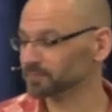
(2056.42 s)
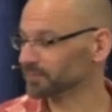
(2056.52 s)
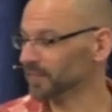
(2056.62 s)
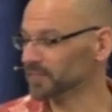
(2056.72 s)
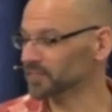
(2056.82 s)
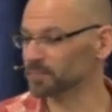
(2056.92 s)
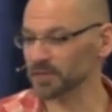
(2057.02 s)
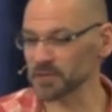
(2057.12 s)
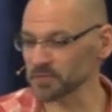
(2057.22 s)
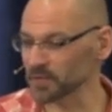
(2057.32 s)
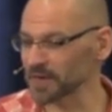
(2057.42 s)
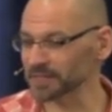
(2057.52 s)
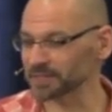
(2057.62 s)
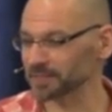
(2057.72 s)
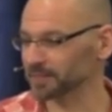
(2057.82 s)
They just bring you
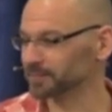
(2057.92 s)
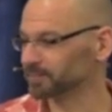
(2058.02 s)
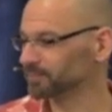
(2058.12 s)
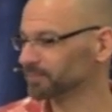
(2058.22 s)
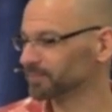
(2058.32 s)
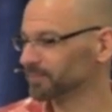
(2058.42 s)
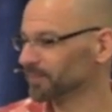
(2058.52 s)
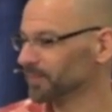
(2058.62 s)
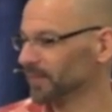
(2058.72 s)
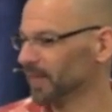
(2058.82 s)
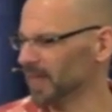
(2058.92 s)
drinks. A